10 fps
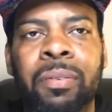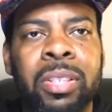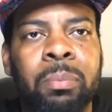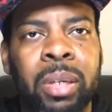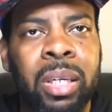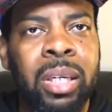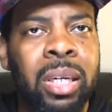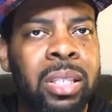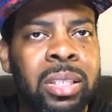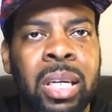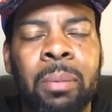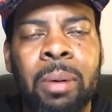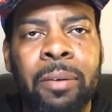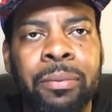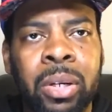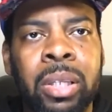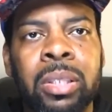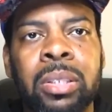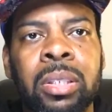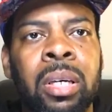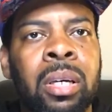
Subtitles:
it's me and 10 of my friends,